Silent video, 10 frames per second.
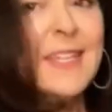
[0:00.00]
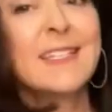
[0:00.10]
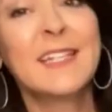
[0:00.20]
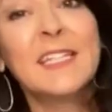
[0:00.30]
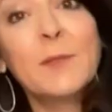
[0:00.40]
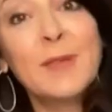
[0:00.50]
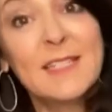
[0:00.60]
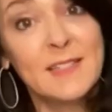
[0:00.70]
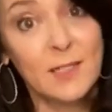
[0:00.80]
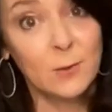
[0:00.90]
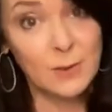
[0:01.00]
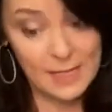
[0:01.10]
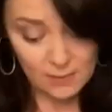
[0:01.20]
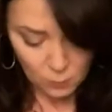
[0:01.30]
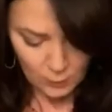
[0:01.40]
these need to be sealed
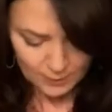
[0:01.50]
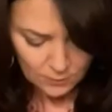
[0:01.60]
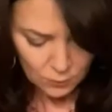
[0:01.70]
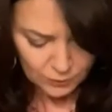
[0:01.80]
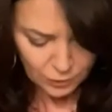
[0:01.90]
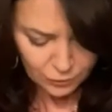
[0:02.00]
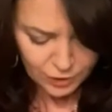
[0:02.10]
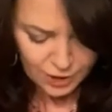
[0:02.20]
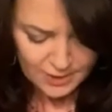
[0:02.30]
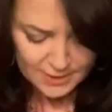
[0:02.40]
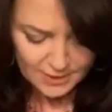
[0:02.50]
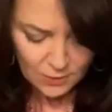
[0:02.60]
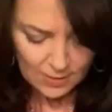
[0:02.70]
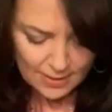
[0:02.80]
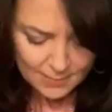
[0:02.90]
as well when you're done.
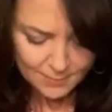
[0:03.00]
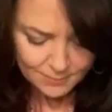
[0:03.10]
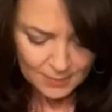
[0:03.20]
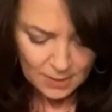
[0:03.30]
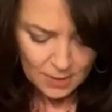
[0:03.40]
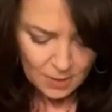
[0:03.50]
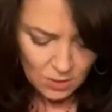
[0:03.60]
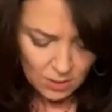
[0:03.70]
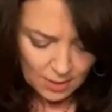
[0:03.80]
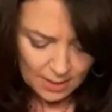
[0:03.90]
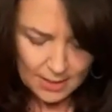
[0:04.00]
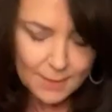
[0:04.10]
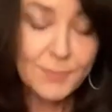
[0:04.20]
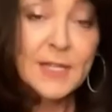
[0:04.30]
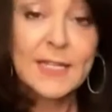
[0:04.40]
So I'm
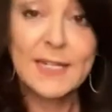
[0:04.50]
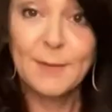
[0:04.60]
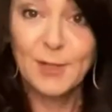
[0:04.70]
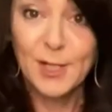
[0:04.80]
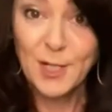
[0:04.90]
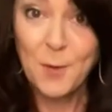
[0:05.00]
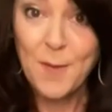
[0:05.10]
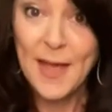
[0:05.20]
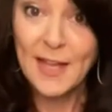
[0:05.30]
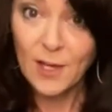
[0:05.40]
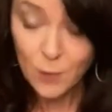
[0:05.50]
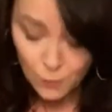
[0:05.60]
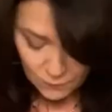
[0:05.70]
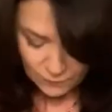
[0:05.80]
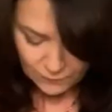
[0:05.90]
I'm thinking I'm gonna go back
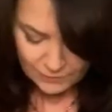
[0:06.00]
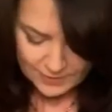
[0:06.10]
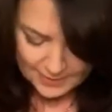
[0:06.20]
over